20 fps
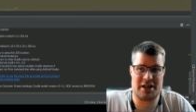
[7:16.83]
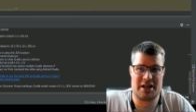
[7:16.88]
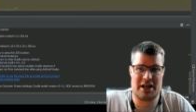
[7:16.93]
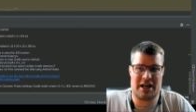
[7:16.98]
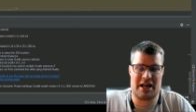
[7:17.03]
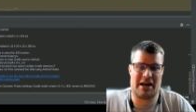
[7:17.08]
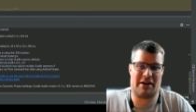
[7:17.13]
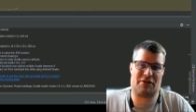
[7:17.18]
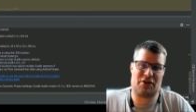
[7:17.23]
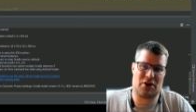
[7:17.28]

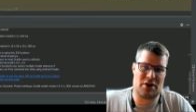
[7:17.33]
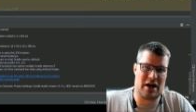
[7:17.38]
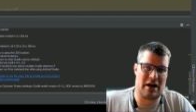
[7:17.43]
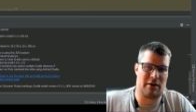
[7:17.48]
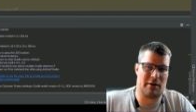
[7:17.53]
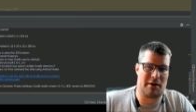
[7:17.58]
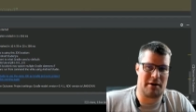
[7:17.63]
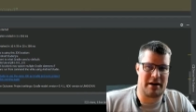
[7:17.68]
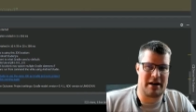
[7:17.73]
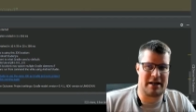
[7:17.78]
If you
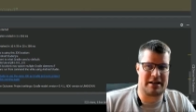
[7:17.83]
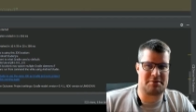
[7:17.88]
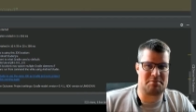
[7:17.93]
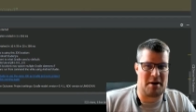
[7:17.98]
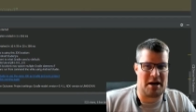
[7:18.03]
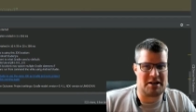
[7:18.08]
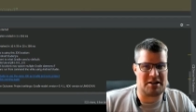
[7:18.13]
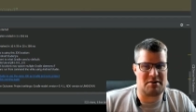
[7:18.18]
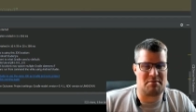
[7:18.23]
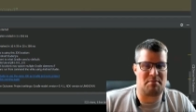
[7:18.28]
download an
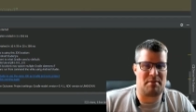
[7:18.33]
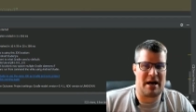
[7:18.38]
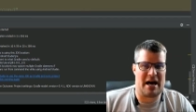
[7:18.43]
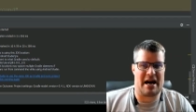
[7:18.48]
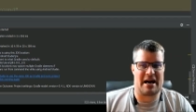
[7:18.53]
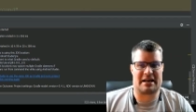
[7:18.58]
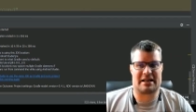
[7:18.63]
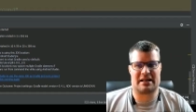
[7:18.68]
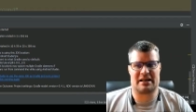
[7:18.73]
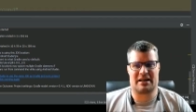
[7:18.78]
expansion
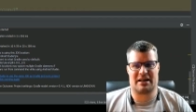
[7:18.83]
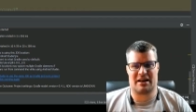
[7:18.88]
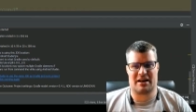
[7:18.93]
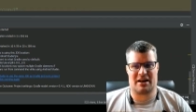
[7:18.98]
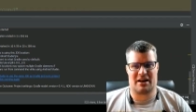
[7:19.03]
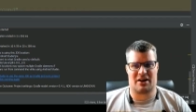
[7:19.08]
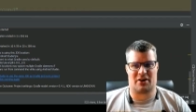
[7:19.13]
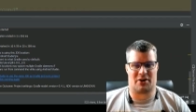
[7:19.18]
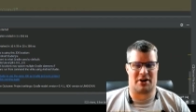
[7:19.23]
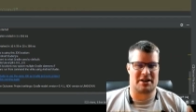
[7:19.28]
pack
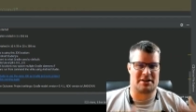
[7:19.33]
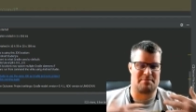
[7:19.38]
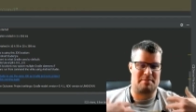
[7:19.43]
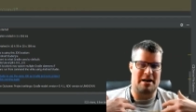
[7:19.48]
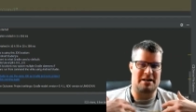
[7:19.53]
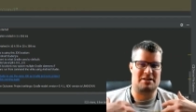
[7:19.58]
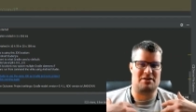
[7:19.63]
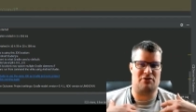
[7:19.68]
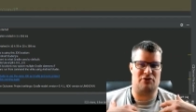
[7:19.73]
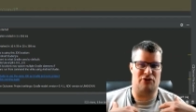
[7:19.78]
or
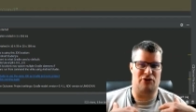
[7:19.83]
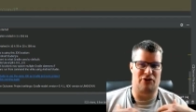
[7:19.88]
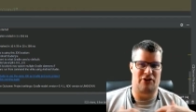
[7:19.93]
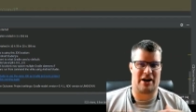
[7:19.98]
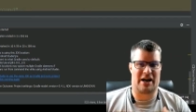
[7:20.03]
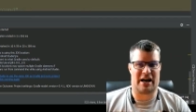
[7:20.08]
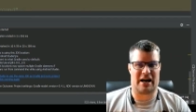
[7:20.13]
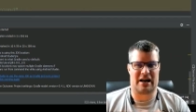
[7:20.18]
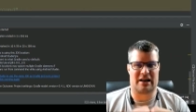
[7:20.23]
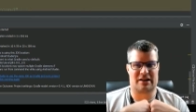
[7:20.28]
expansion
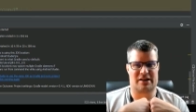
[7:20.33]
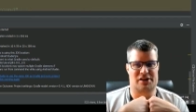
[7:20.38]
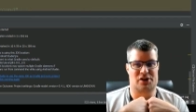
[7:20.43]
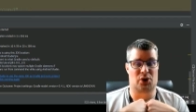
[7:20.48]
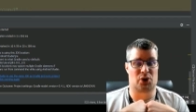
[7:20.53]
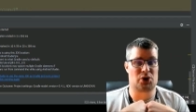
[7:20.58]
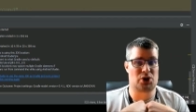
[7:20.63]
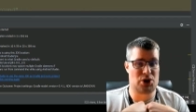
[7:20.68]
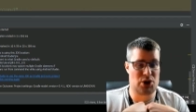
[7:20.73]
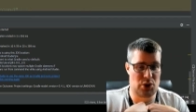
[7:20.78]
file,
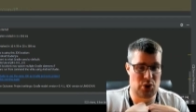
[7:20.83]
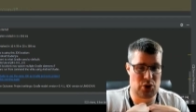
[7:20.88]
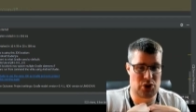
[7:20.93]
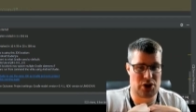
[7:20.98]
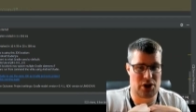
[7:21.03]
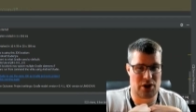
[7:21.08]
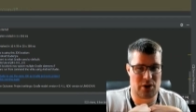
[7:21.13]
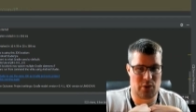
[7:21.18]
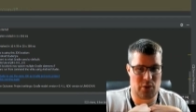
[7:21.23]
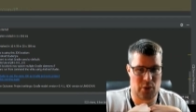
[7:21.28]
your
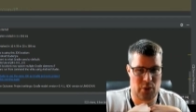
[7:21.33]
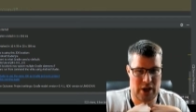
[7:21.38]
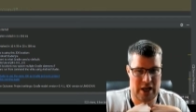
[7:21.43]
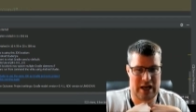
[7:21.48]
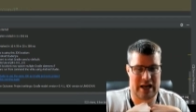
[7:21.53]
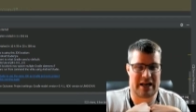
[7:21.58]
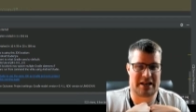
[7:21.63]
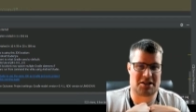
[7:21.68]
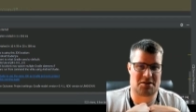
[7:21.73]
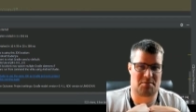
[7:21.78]
user will
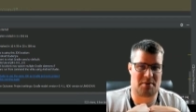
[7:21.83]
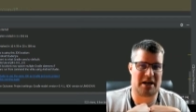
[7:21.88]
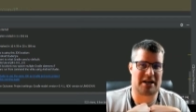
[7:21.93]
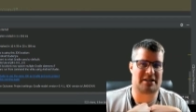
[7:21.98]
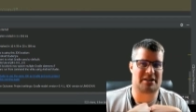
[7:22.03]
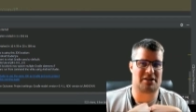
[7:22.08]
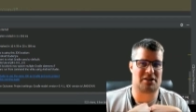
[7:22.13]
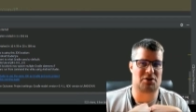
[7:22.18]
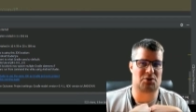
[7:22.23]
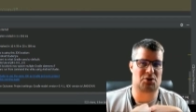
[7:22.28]

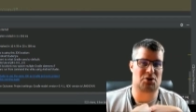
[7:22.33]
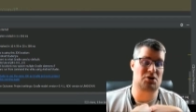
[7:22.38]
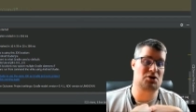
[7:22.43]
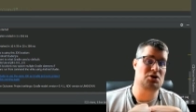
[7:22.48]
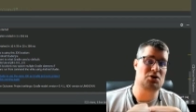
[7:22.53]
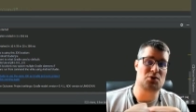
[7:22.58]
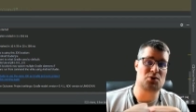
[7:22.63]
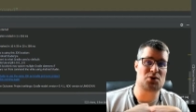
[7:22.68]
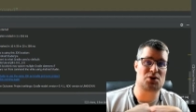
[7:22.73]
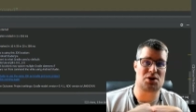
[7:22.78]
expect you to
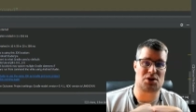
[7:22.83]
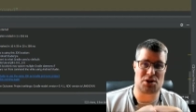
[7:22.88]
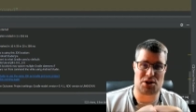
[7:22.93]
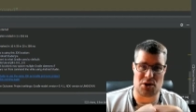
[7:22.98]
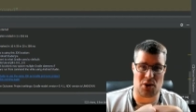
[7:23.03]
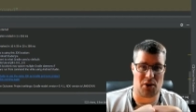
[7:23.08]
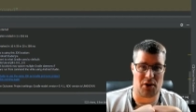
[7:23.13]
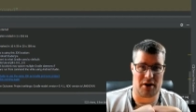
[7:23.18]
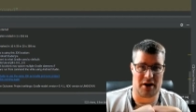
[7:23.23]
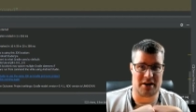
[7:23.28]
use
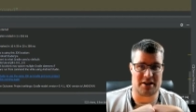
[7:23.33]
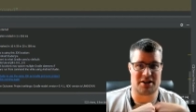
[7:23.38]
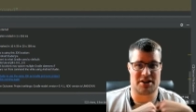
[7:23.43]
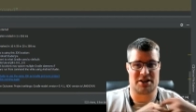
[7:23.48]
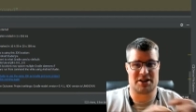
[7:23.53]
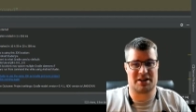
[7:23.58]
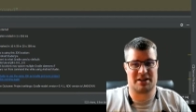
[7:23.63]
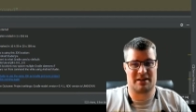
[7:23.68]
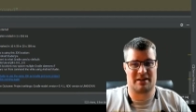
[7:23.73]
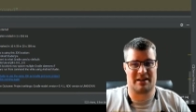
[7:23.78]

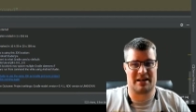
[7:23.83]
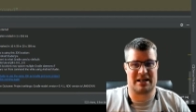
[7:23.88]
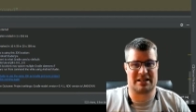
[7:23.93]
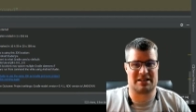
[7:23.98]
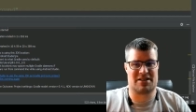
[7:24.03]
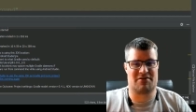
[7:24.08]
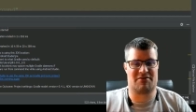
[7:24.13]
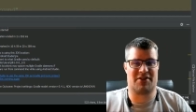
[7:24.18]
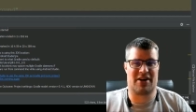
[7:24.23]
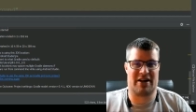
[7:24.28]
storage. That's
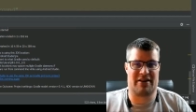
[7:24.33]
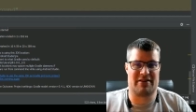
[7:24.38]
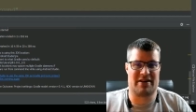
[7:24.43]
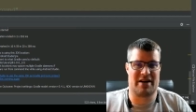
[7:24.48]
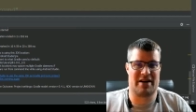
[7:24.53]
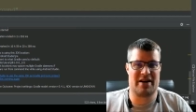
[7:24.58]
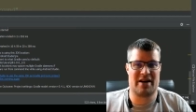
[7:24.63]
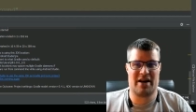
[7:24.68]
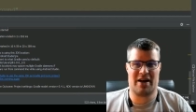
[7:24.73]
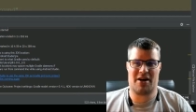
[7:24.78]

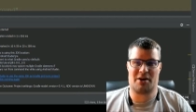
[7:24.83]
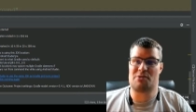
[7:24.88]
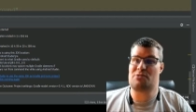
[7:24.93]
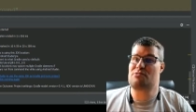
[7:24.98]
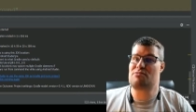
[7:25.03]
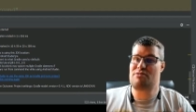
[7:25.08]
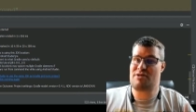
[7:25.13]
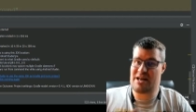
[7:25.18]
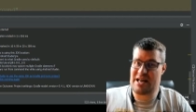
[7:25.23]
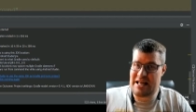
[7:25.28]
very
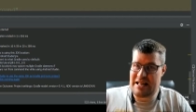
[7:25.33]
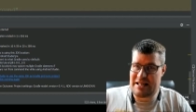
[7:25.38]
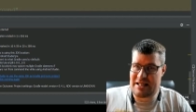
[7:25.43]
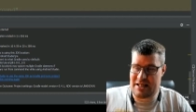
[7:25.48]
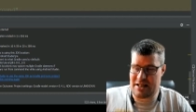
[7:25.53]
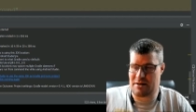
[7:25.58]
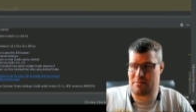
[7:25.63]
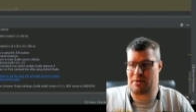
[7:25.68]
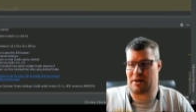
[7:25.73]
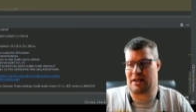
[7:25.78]

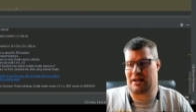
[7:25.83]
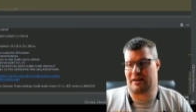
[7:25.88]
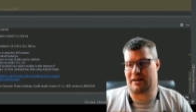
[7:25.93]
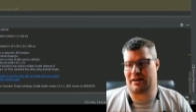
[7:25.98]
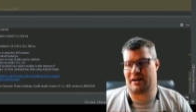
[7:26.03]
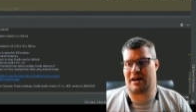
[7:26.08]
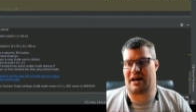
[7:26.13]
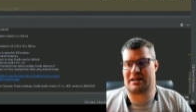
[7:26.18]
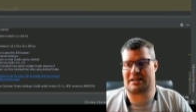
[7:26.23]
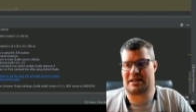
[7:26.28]
reasonable
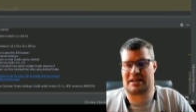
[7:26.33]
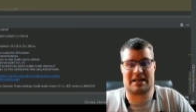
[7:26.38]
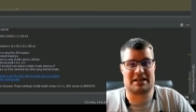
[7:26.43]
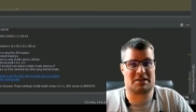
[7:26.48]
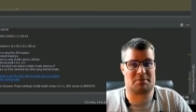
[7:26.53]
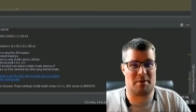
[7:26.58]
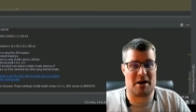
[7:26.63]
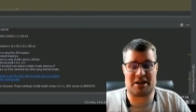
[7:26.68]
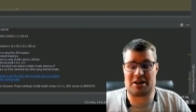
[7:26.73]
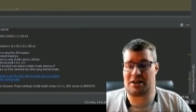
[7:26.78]
as an
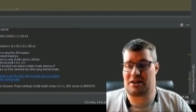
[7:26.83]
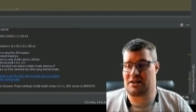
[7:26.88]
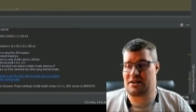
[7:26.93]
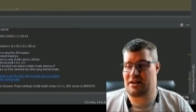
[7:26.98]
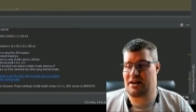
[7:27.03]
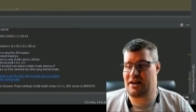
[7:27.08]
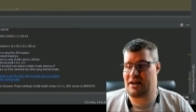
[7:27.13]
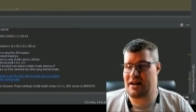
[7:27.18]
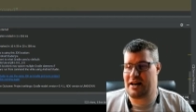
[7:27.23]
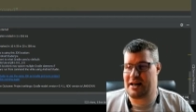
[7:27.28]
expect, uh,
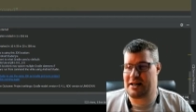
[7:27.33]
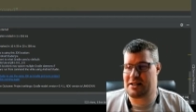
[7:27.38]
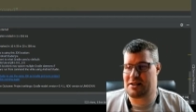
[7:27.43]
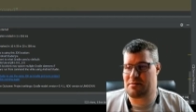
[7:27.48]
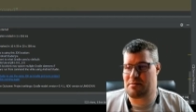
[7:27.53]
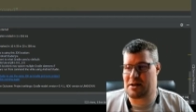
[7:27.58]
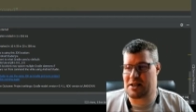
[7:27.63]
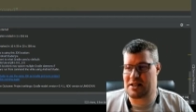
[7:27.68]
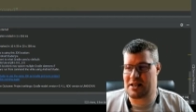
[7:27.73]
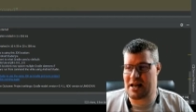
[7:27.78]

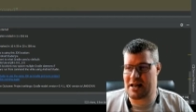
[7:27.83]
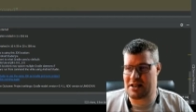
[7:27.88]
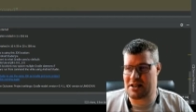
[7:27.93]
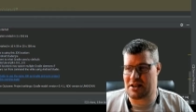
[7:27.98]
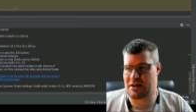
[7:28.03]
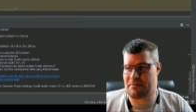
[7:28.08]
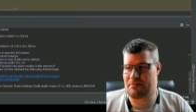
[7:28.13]
expectation.